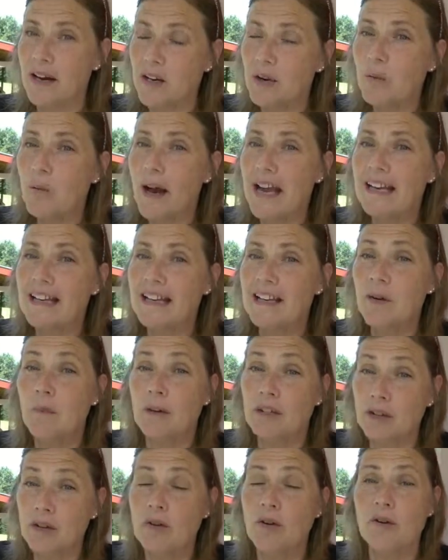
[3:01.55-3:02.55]
you're waiting,
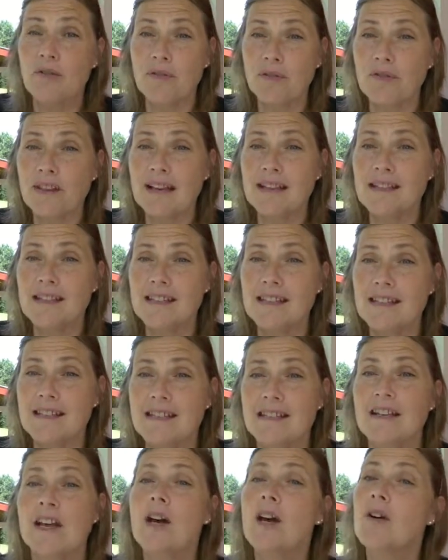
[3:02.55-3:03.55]
when you go through that
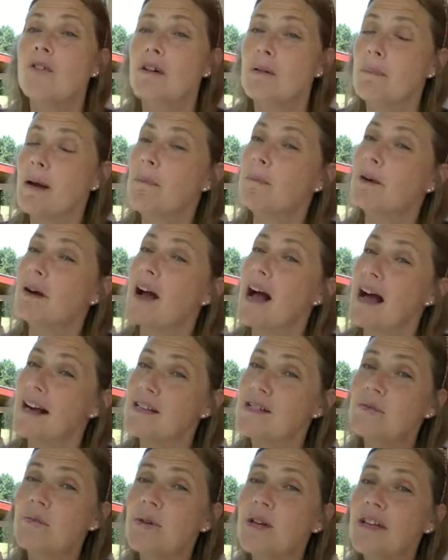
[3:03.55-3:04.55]
season, remember God
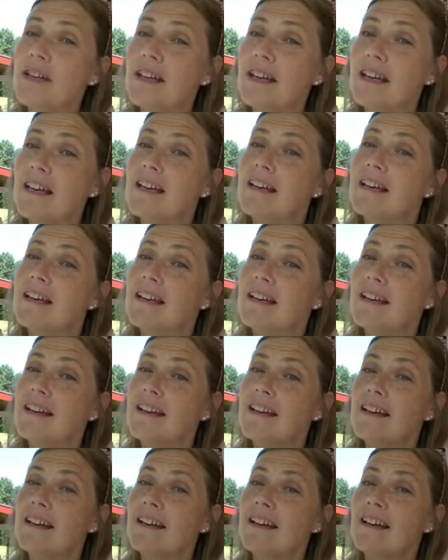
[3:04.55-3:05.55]
is working.
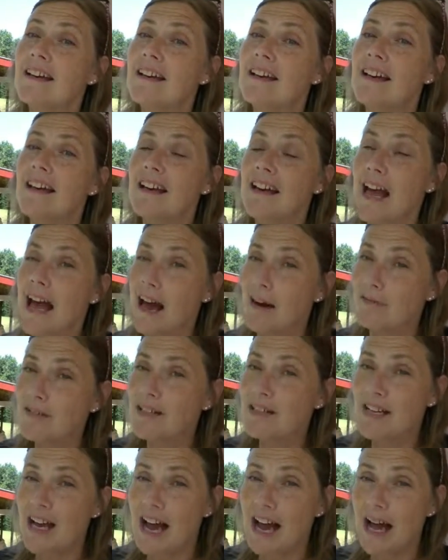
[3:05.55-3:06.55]
And every
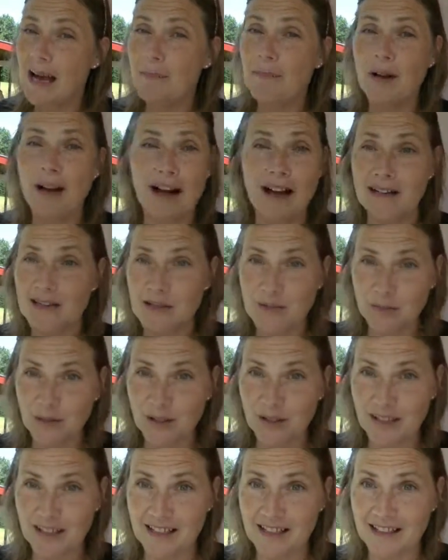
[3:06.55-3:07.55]
time God is
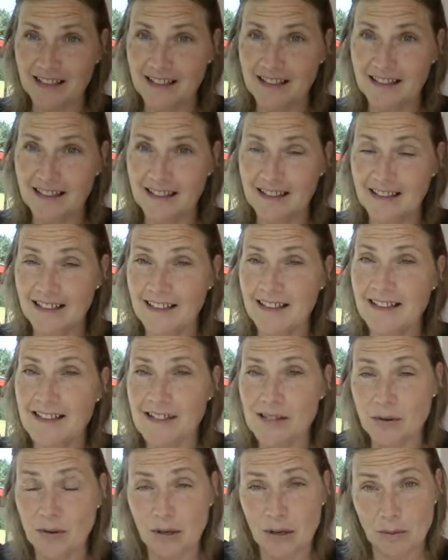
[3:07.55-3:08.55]
working,
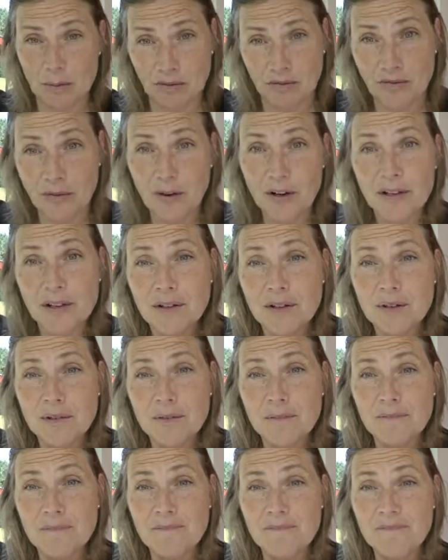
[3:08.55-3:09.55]
He's going before you.
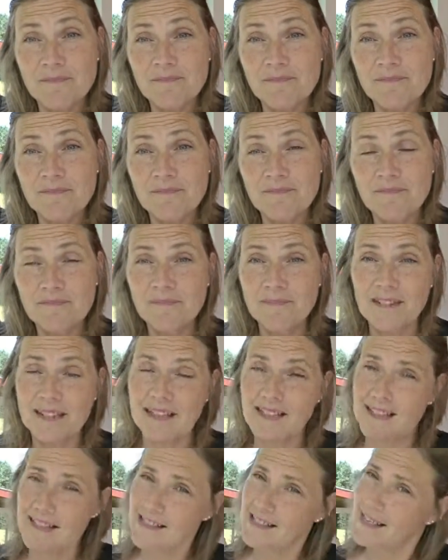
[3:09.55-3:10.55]

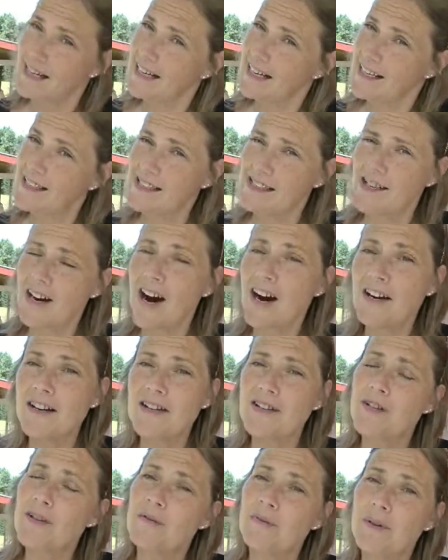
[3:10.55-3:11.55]
He's setting His guard
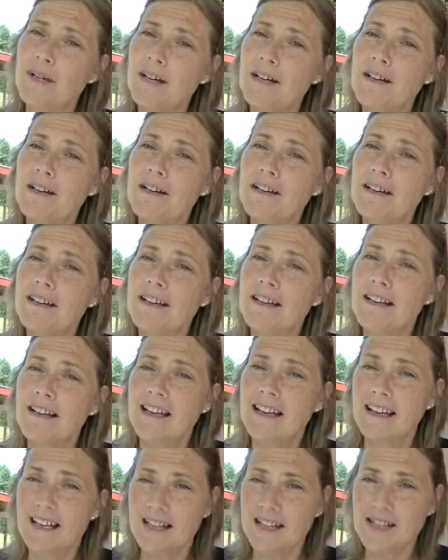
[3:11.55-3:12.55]
at your rear.
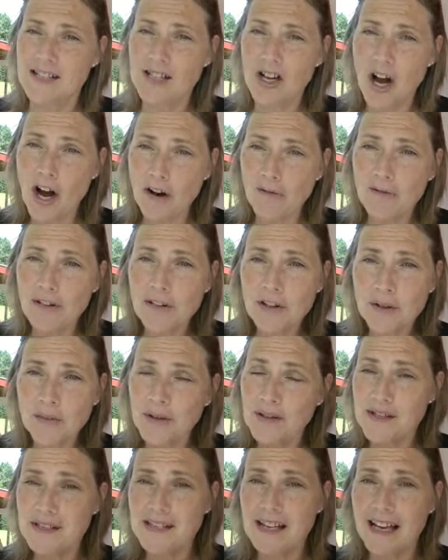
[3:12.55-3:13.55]
He's covering you
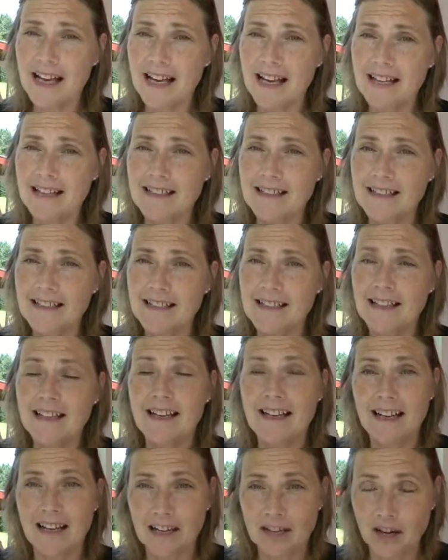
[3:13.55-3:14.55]
with His hand.
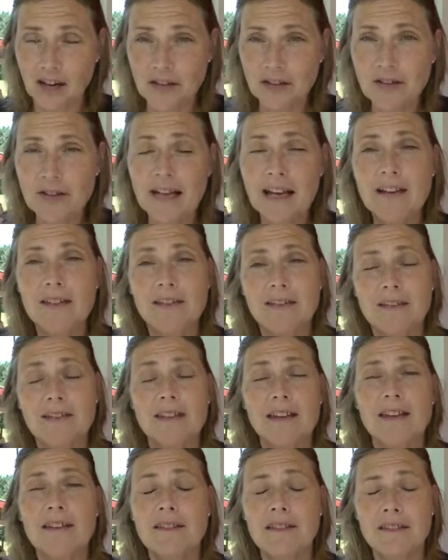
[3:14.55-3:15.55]
And
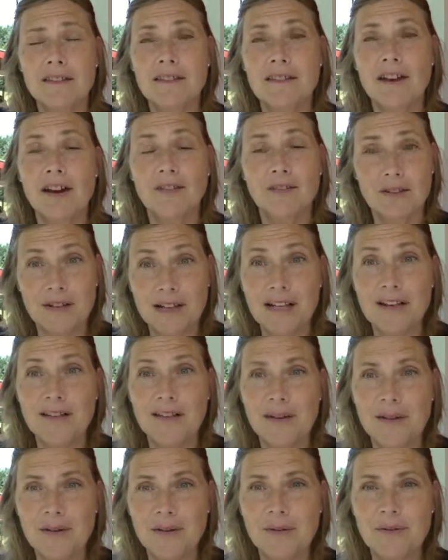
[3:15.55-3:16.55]
underneath
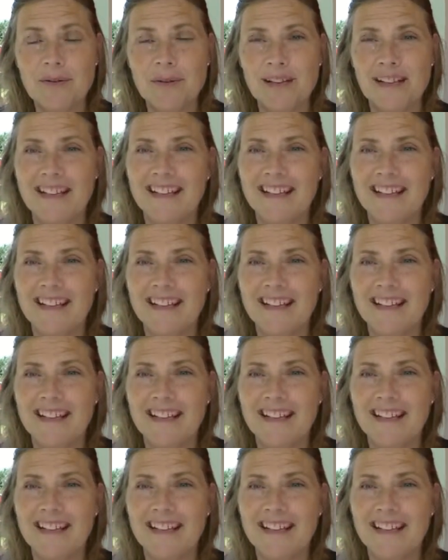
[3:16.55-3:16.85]
you,